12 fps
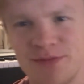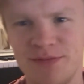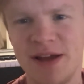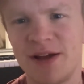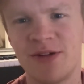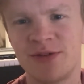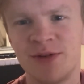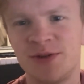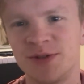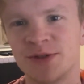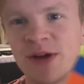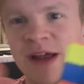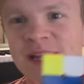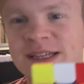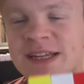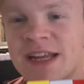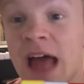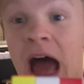being color neutral is great,
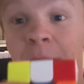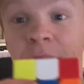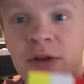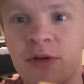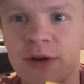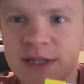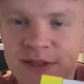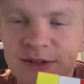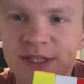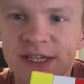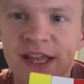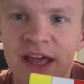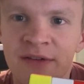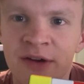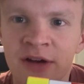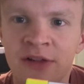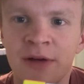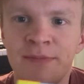isn't it? And like cross solutions, I think have
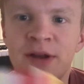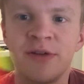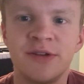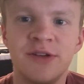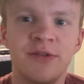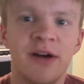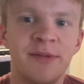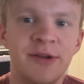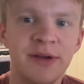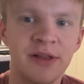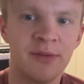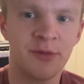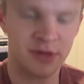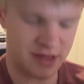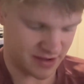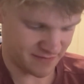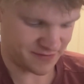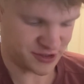gotten a lot better too. I've been doing a lot more
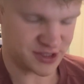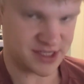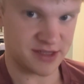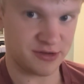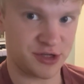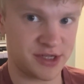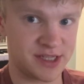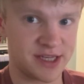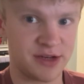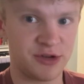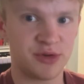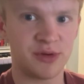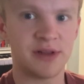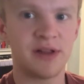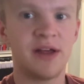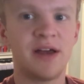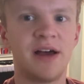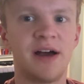like efficient solutions than usual.
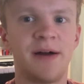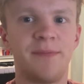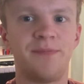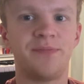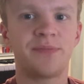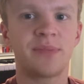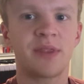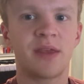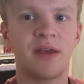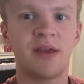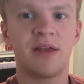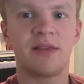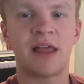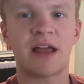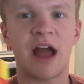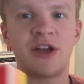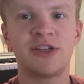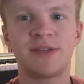
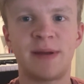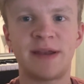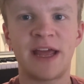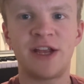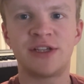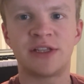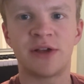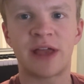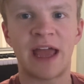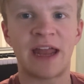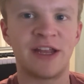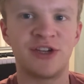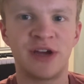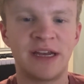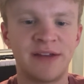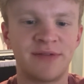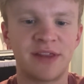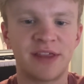Like I just spend ages looking at it and trying
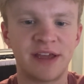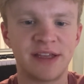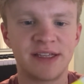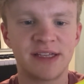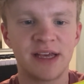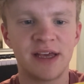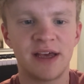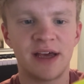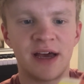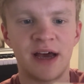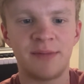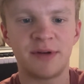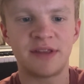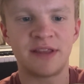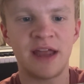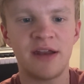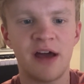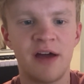different things. But then